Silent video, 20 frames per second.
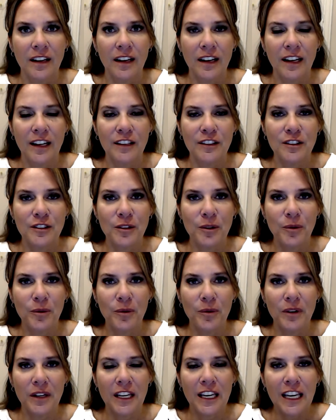And
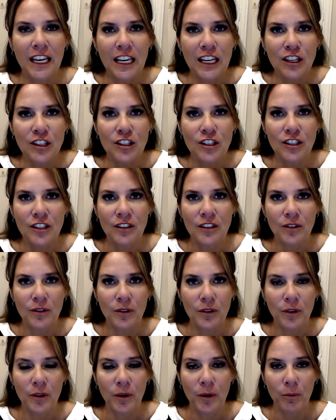so each
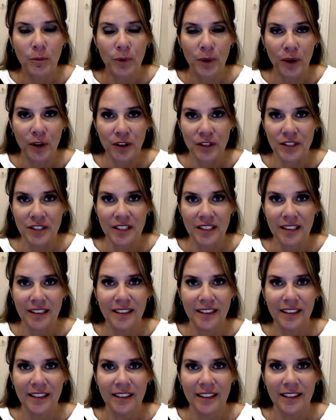
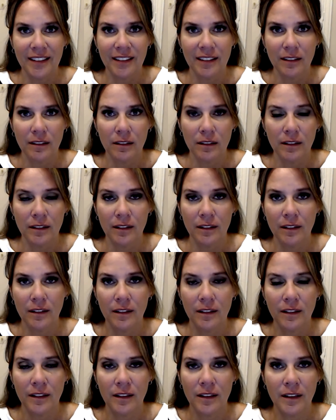person
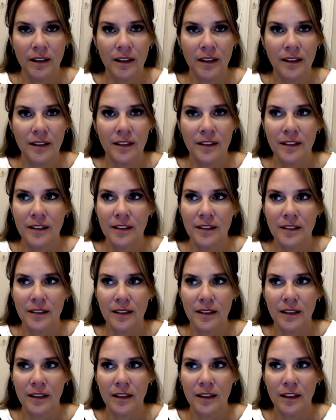is
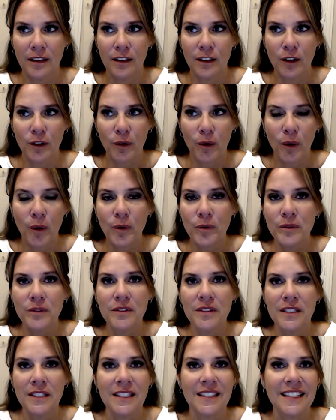their own
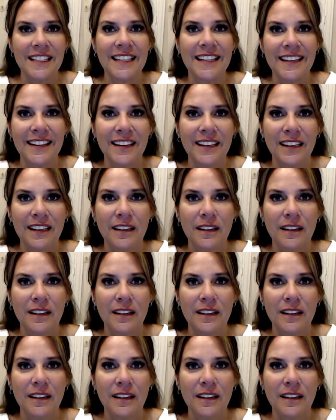seed